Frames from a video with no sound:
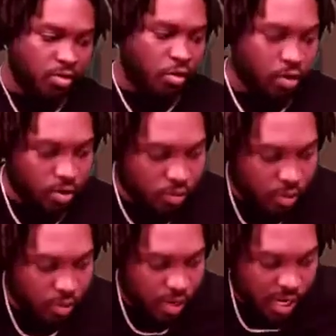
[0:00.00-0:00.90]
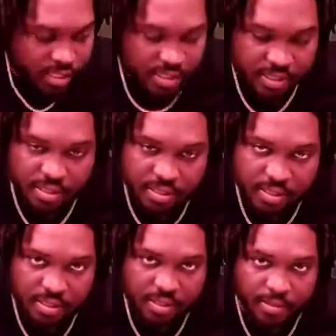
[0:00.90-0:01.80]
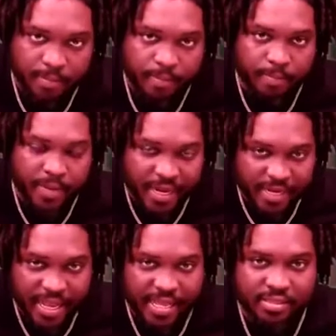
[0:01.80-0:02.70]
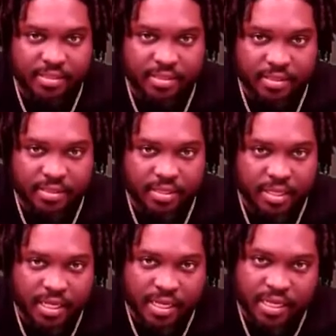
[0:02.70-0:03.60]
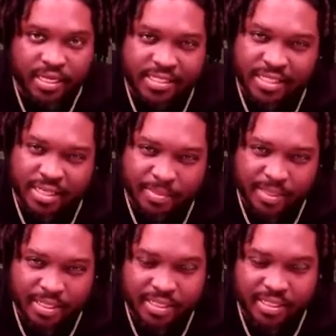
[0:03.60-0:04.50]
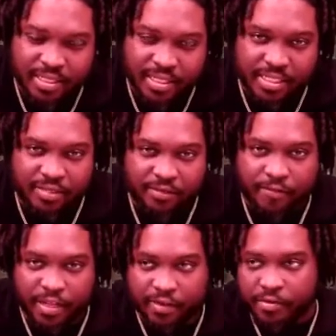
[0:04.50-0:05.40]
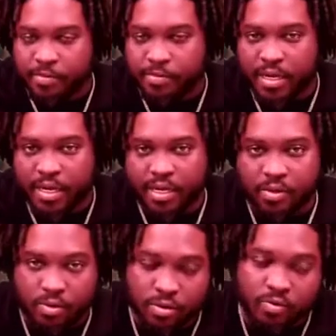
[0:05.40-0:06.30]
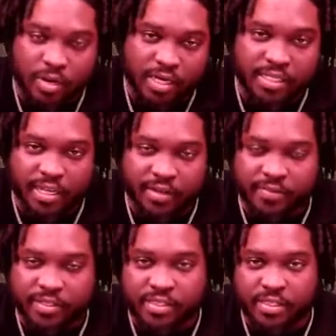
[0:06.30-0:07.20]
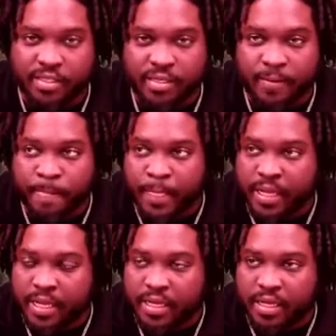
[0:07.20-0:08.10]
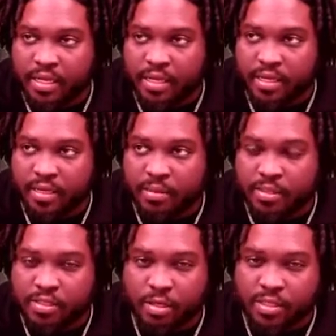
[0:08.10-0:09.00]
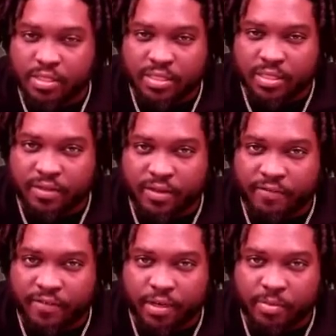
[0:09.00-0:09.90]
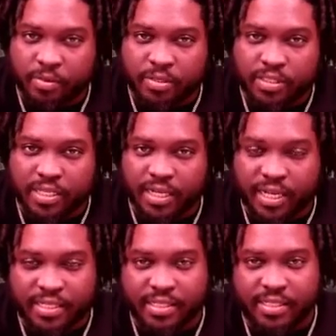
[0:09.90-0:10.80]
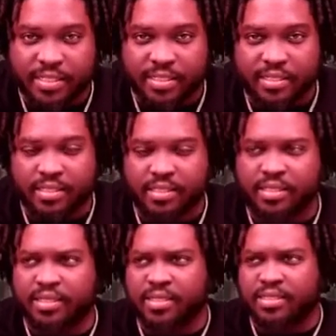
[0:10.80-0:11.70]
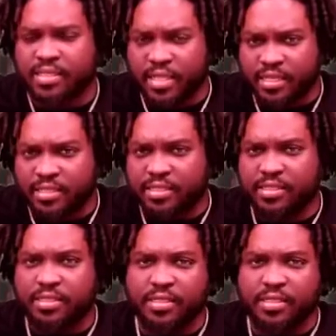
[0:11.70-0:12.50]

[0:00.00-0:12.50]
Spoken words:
On the Rocks Manhattan. It's a limited edition flavor by On the Rocks, obviously, and it's only available in selected states.